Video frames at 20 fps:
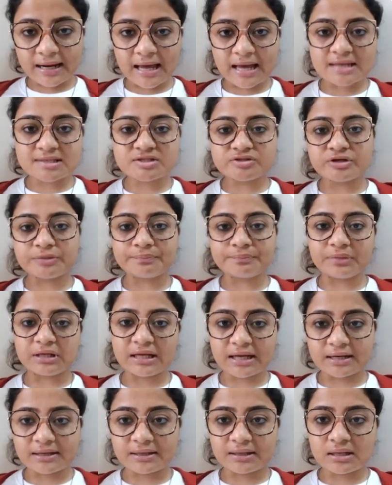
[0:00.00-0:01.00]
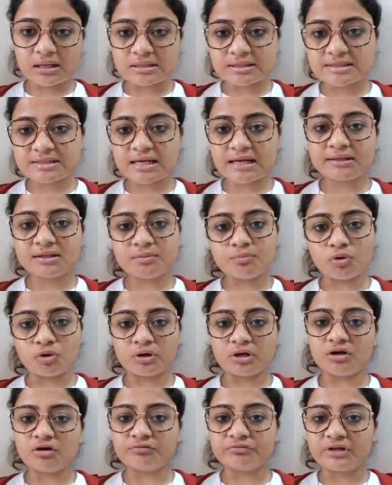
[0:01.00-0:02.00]
has replicated inside the
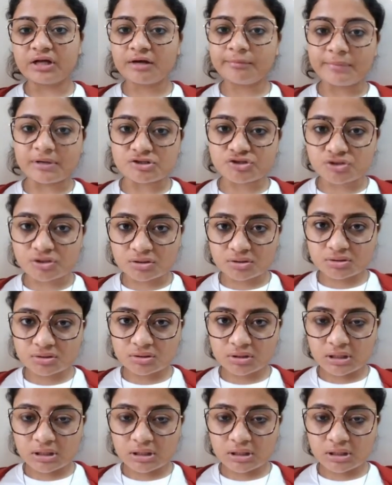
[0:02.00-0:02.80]
body of that patient.